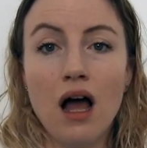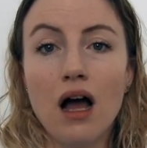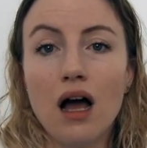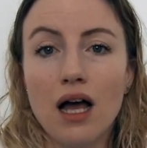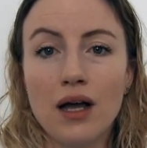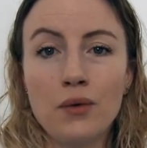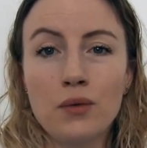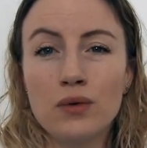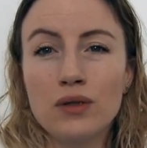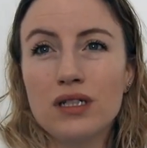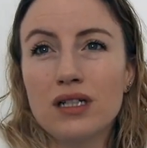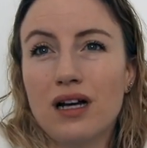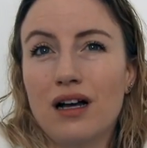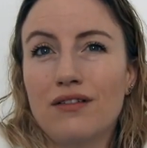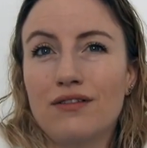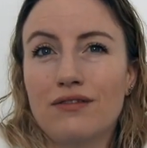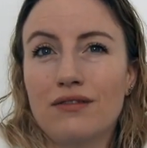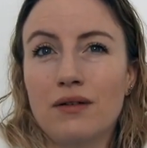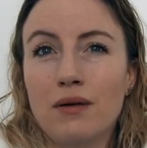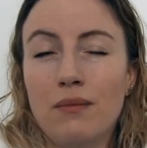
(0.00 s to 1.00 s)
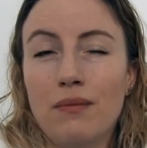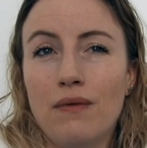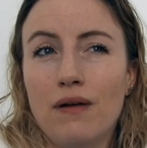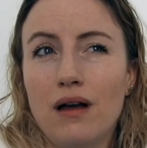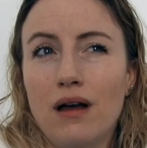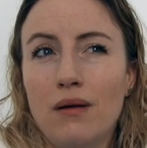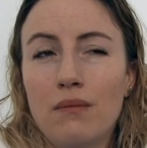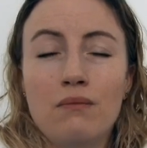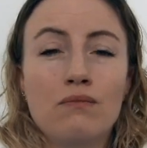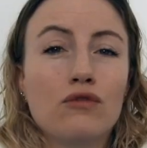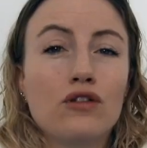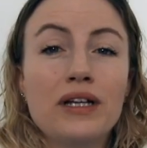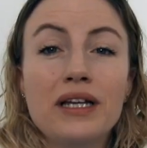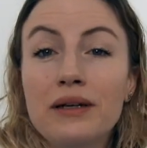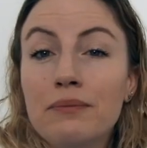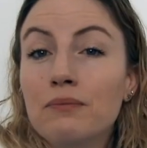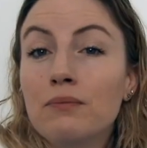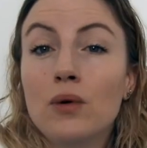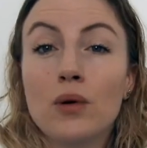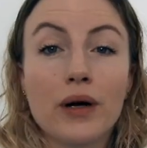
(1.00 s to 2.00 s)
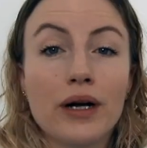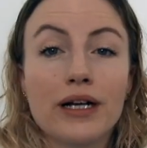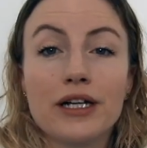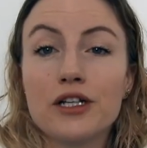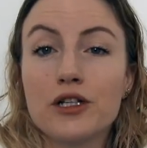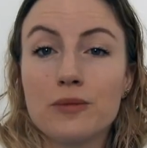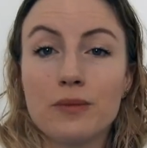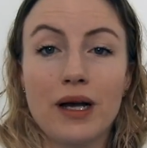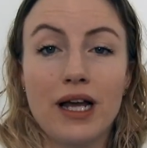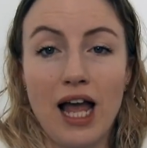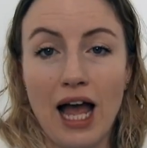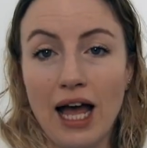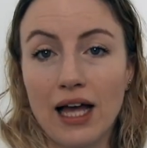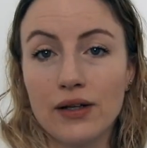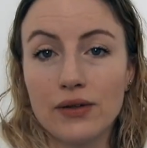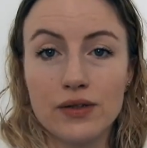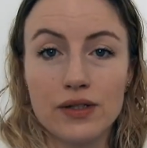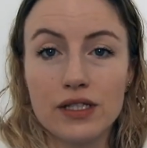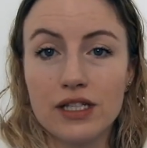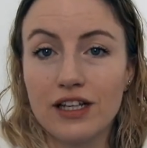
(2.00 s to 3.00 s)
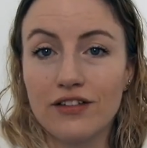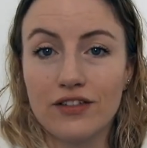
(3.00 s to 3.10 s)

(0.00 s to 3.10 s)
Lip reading: I would have remortgaged my house